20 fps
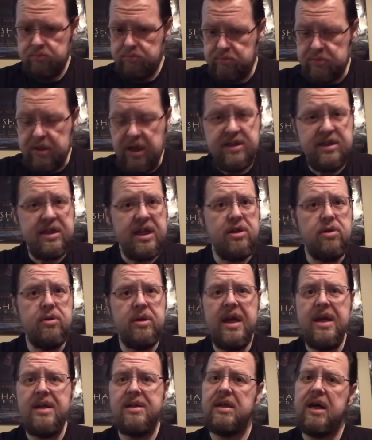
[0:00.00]
I'm not saying you
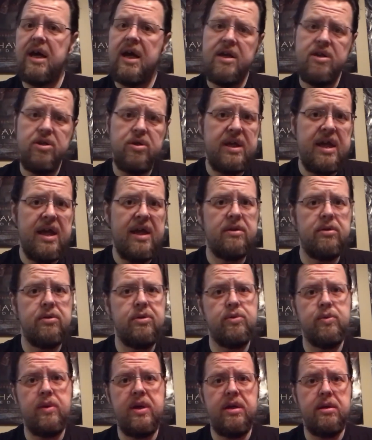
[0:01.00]
can't diet, you can't
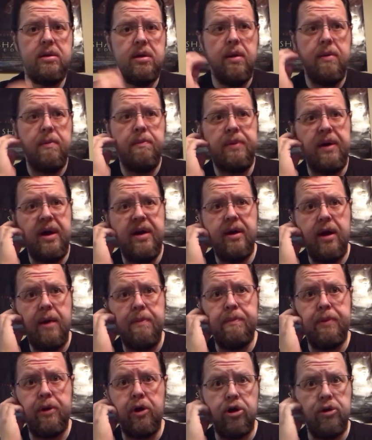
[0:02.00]
lose weight, but a
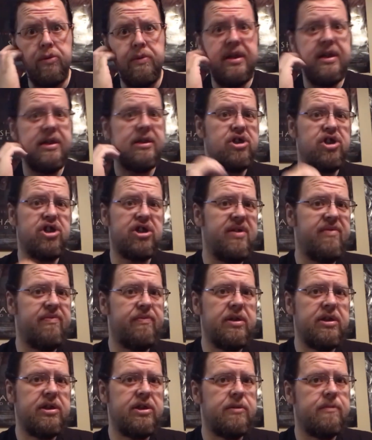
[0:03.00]
permanent
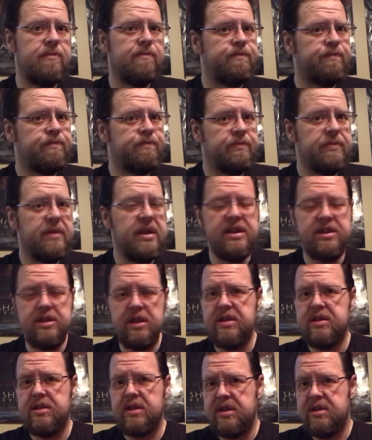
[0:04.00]
achievement
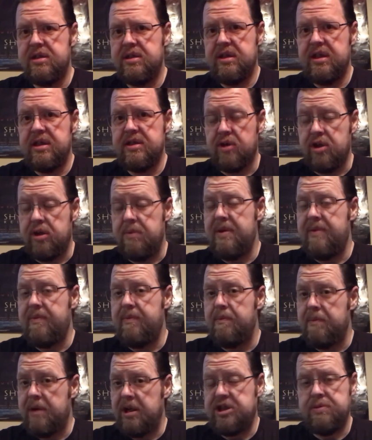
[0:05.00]
is going to be
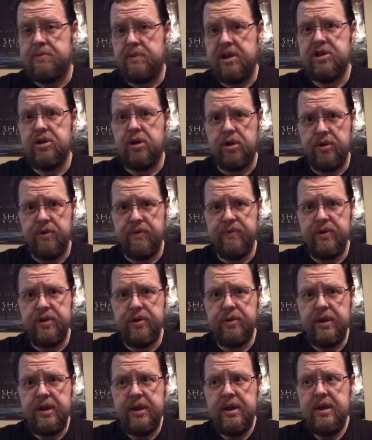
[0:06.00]
much, much harder for you.
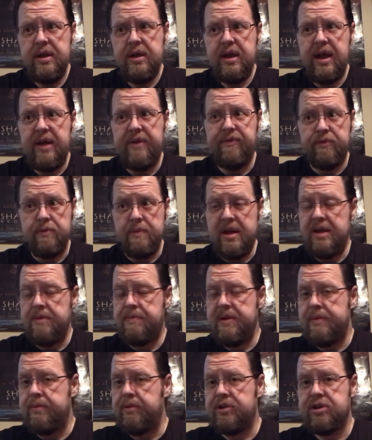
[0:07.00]
And for many
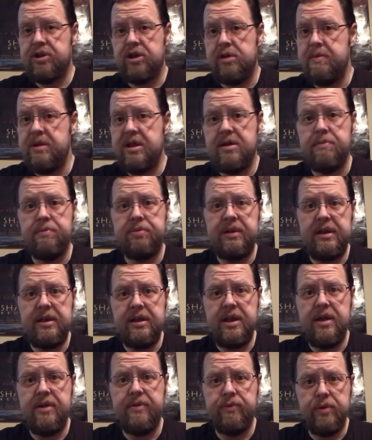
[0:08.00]
people, it's going to be
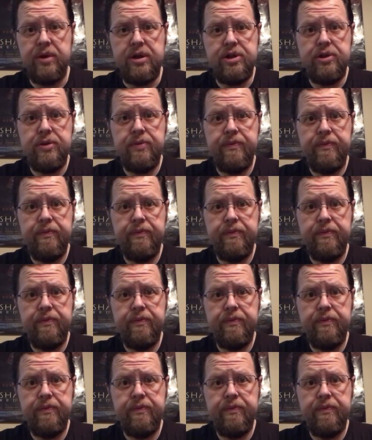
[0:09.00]
completely out of reach.